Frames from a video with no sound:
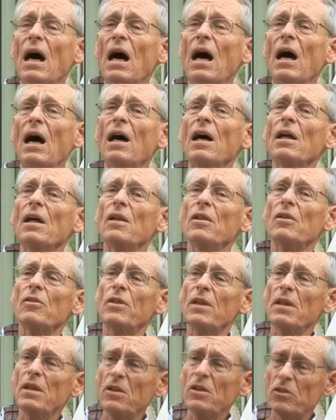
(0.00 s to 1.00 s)
Uh,
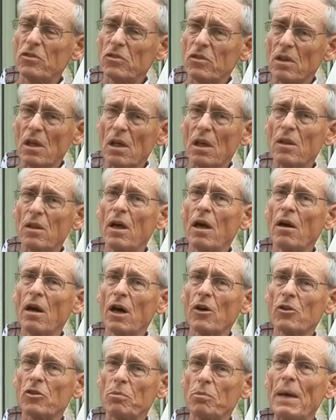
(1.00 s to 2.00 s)
these, there
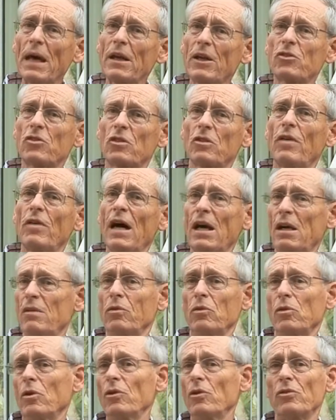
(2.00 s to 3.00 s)
are Spanish
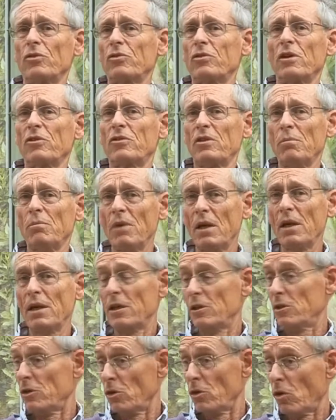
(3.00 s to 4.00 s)
survivals,
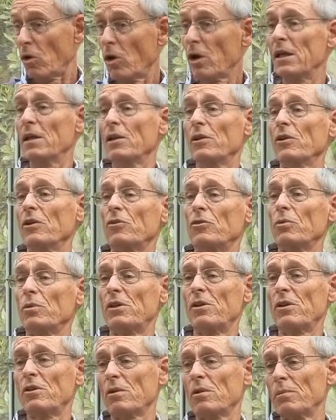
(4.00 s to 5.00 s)
similarly in New Orleans,
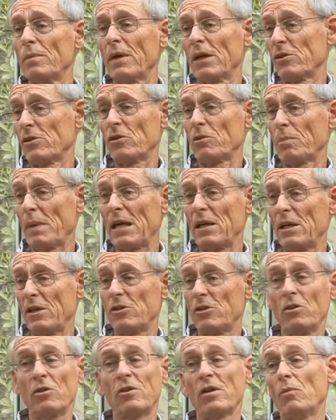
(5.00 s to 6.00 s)
which is as much a
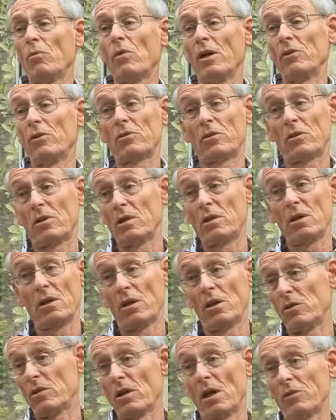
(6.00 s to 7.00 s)
Spanish in some ways city
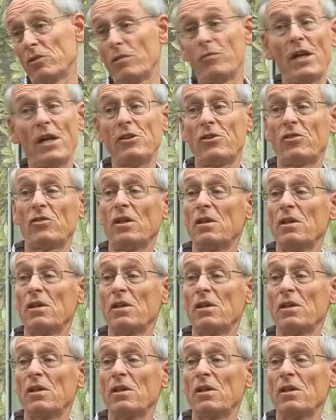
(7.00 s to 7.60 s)
as, as a French